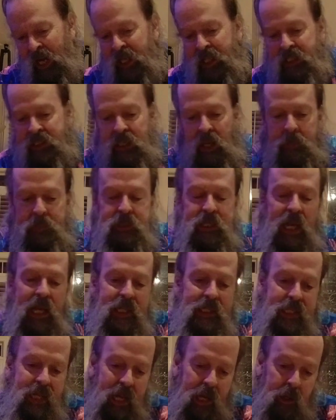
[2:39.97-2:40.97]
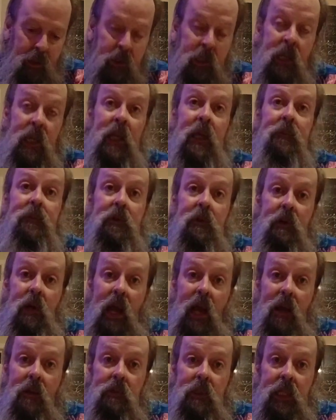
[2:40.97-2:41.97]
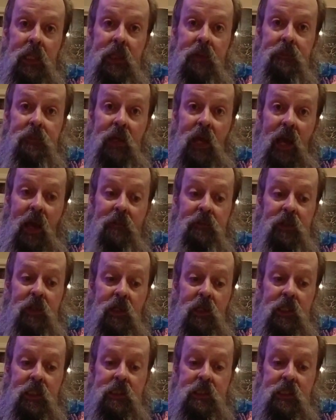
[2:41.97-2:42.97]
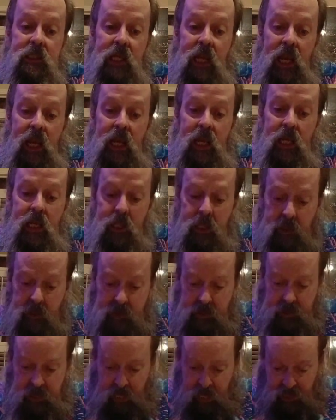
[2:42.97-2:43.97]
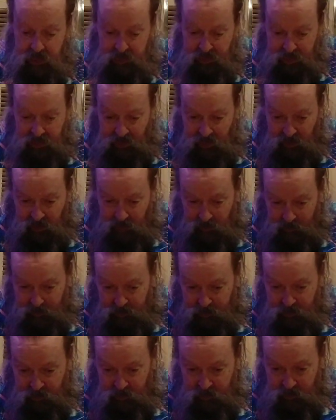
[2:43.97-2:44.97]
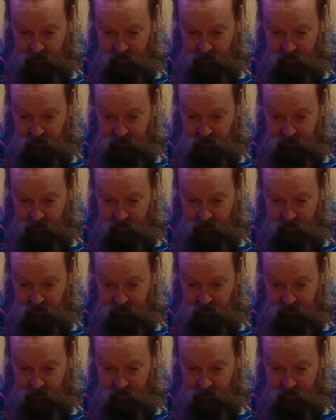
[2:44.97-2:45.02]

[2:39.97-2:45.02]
it's upside down. If you have, like, if you have it on a stand standing up,